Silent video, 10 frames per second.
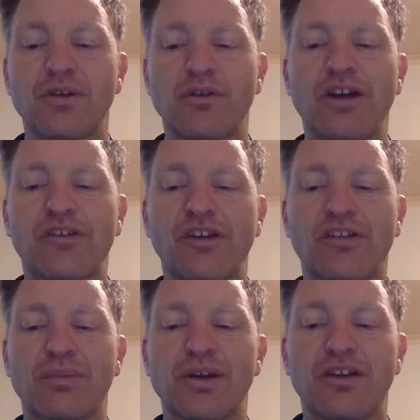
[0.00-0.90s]

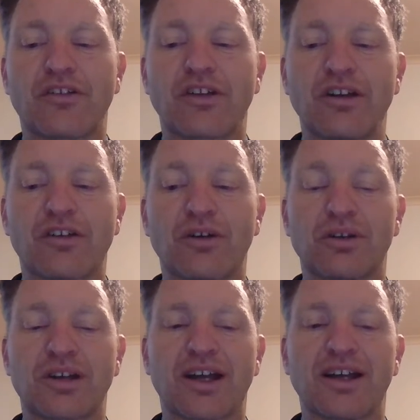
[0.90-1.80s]
Ssb, it's
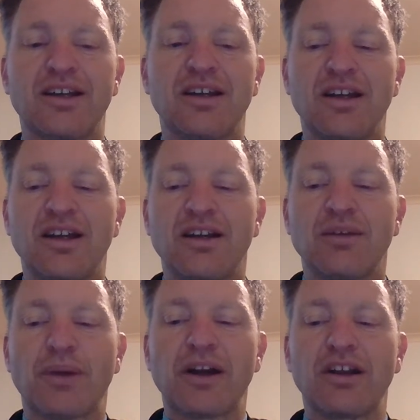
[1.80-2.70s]
okay,
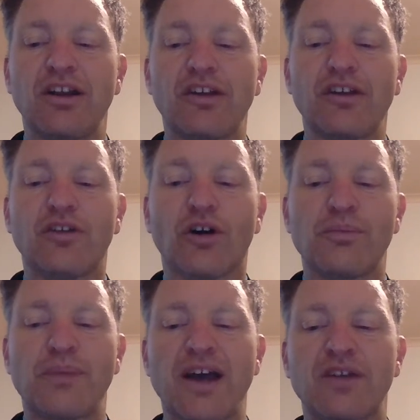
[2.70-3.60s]
but it's not a
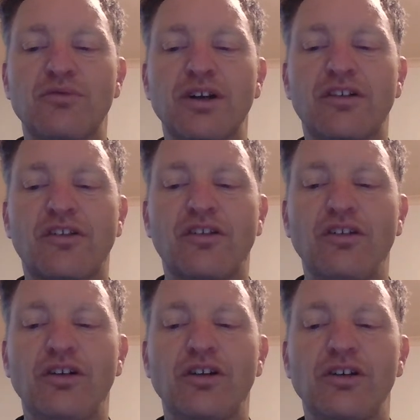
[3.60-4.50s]
bad rig
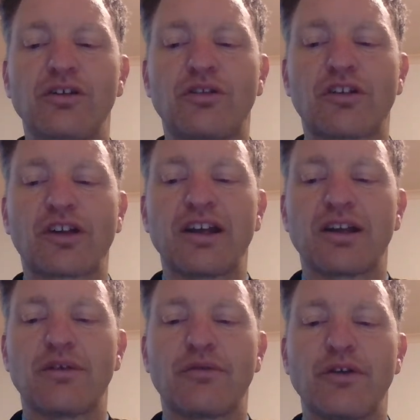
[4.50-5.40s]
that you'd take
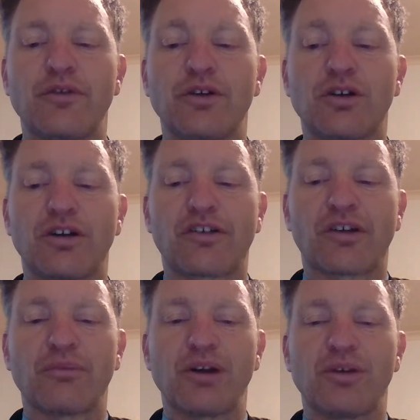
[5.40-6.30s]
if you're going
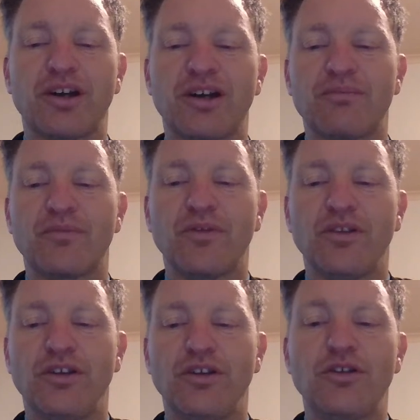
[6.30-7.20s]
somewhere where
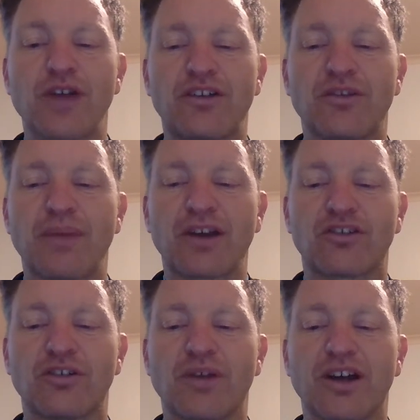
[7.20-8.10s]
you had to bash
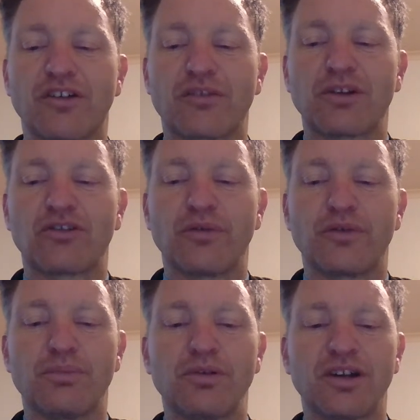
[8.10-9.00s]
it around, especially if you
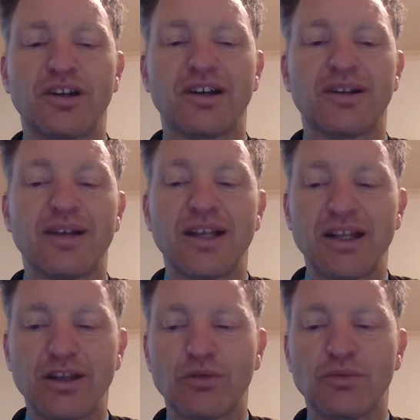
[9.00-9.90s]
put it in a
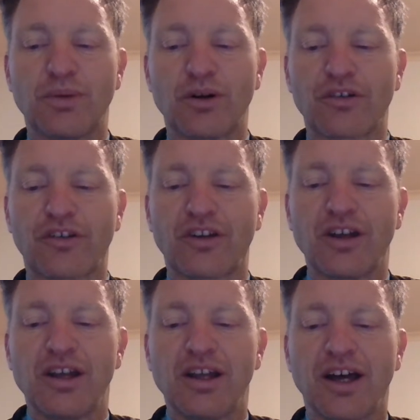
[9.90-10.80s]
good box,
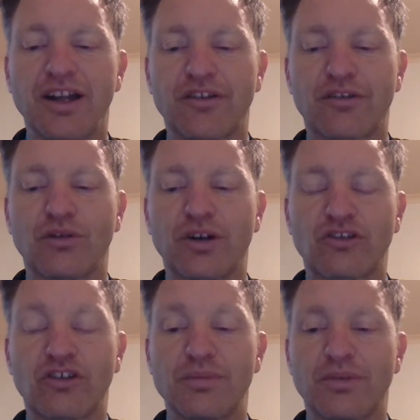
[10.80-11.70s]
and it's quite
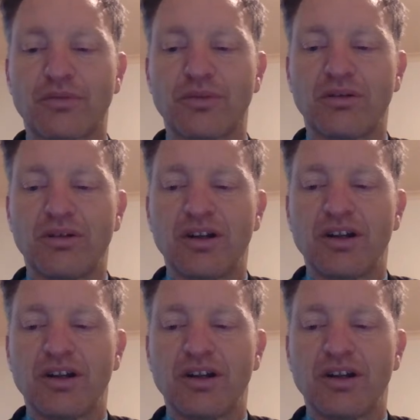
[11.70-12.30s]
cheap as well.